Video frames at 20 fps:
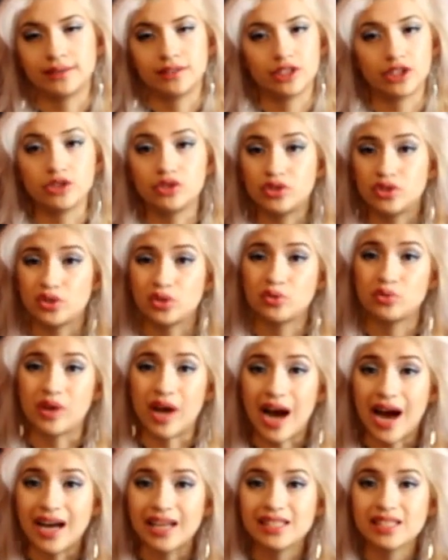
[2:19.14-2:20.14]
you do
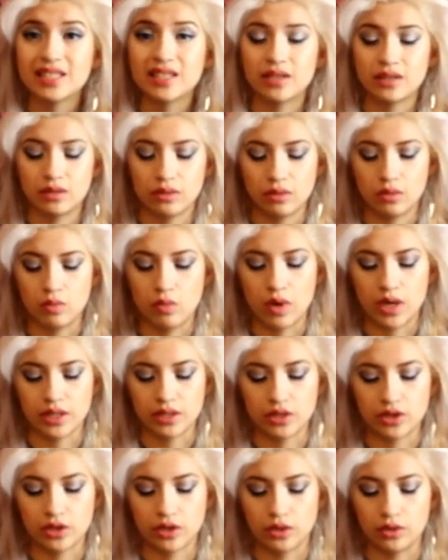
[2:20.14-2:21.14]
not
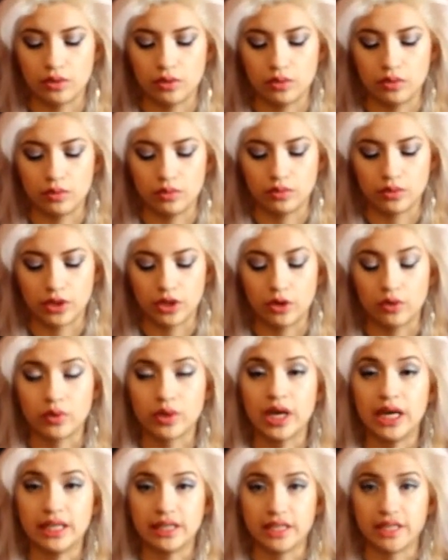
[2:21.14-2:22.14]
want to,
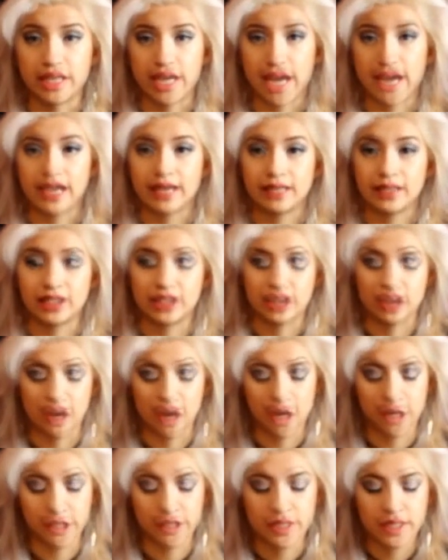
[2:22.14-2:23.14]
because it'll damage
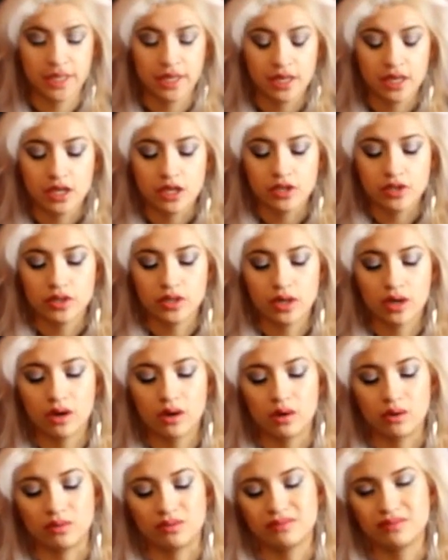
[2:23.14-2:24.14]
cards.
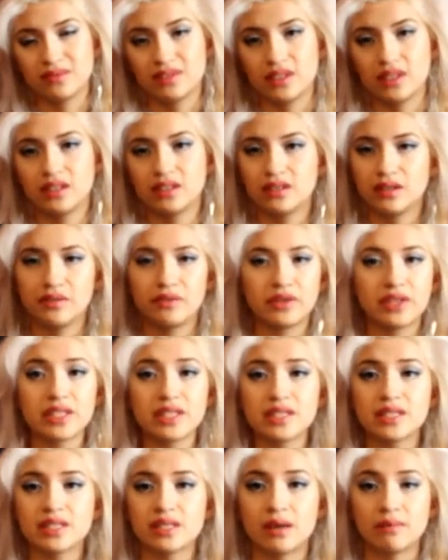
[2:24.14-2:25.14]
So if this
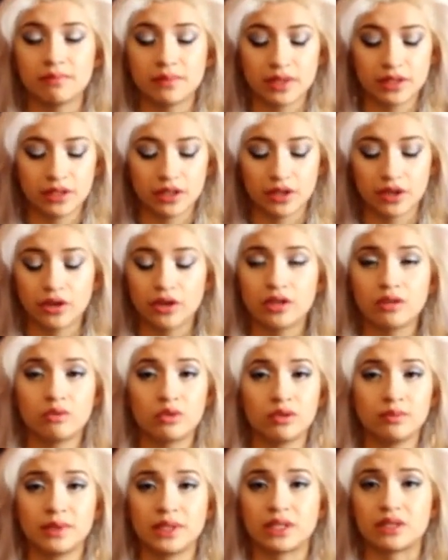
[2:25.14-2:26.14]
is something that you're going to
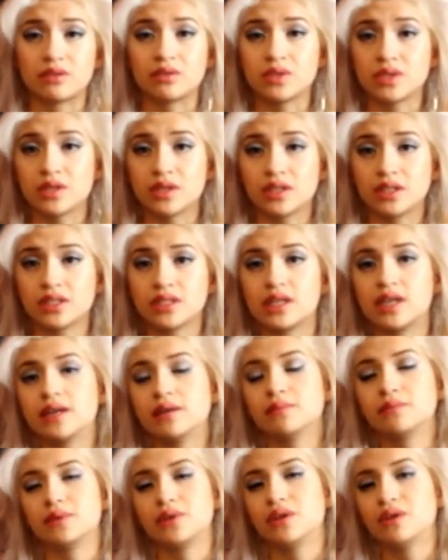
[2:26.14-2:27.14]
want to be using all the
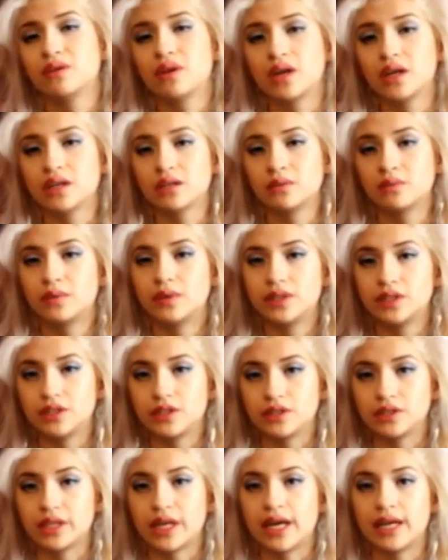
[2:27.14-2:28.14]
time, you're not going to want to
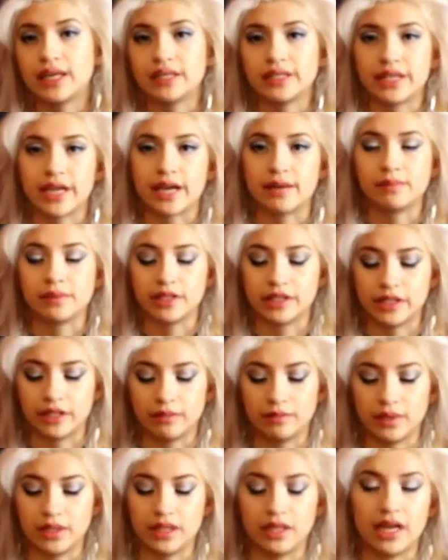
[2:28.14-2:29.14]
do that and damage
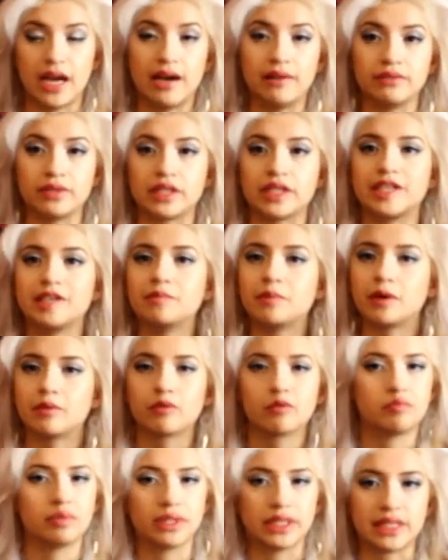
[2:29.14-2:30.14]
them and then have to keep on
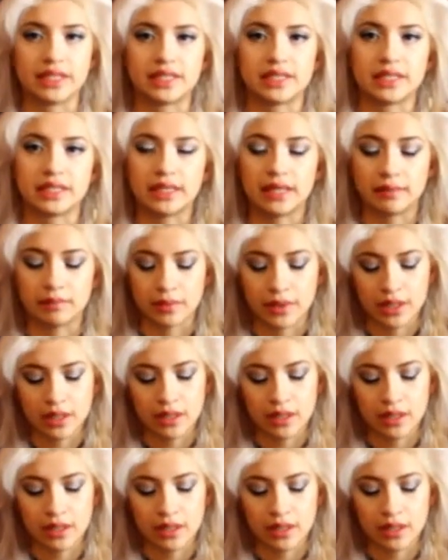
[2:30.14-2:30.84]
replacing them.